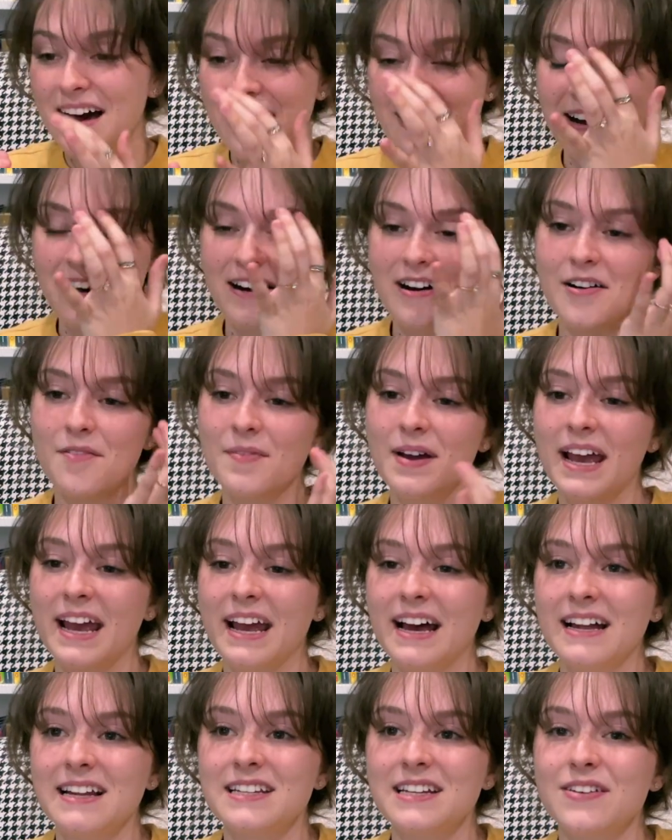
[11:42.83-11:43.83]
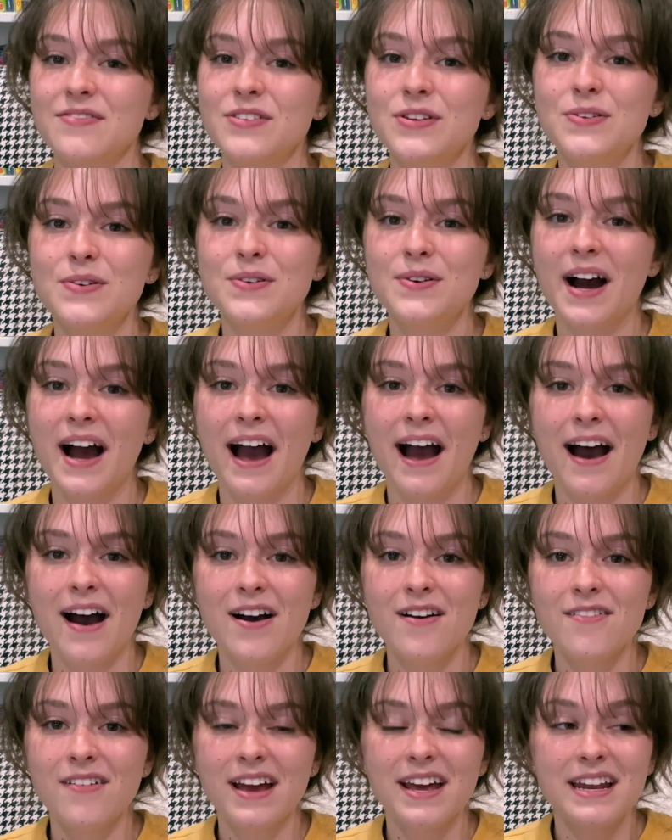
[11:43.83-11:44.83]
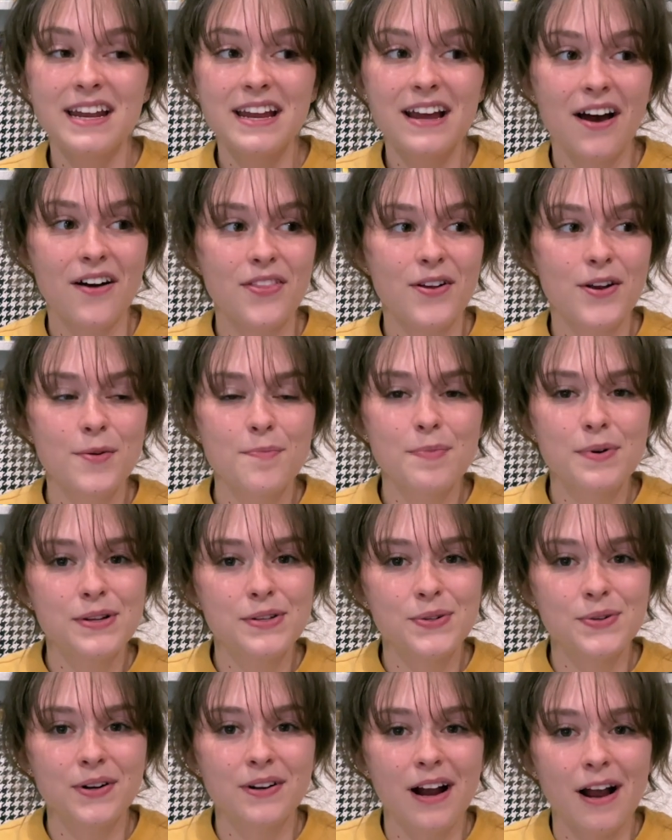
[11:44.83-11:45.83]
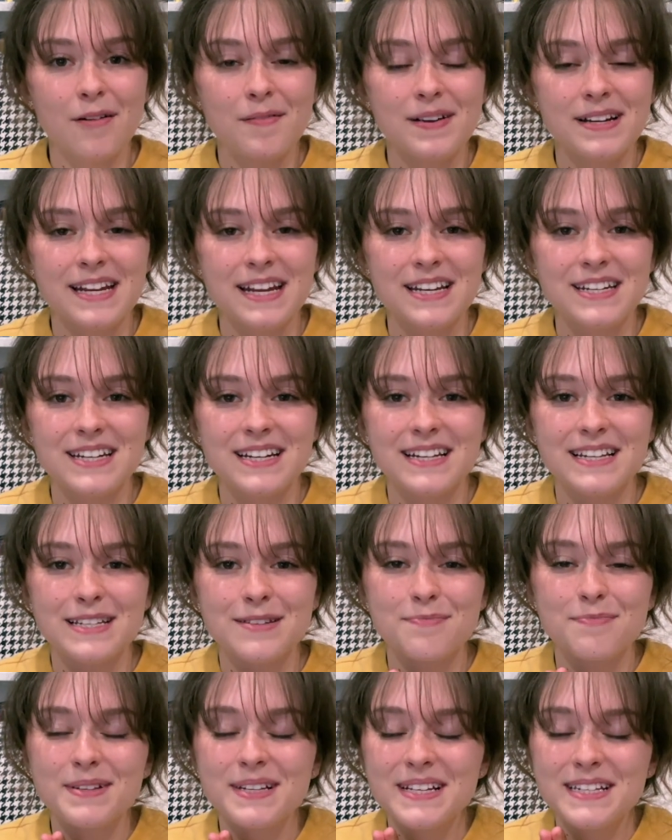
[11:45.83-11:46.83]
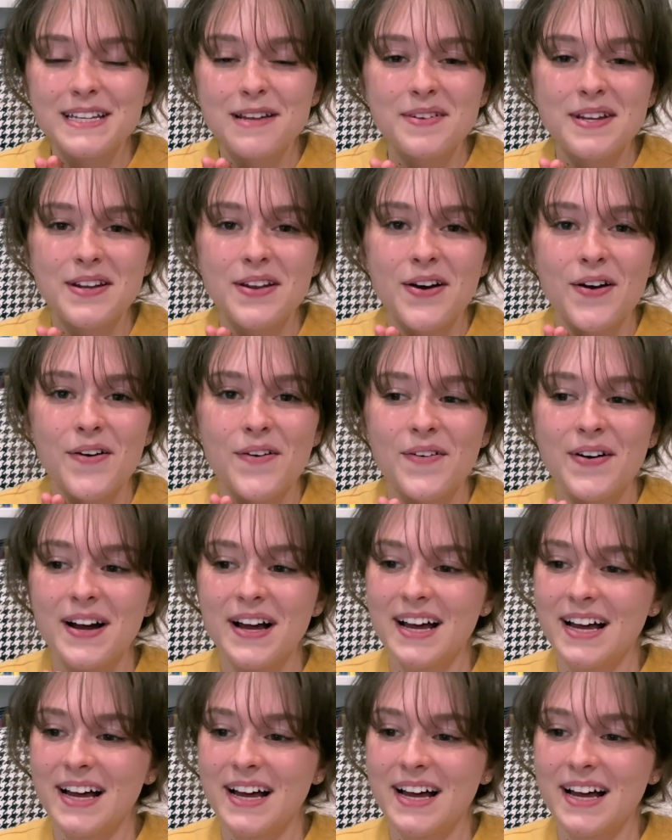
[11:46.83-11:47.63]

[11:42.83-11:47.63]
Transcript: Um, and if you have any other bookstore recommendations, please let me know.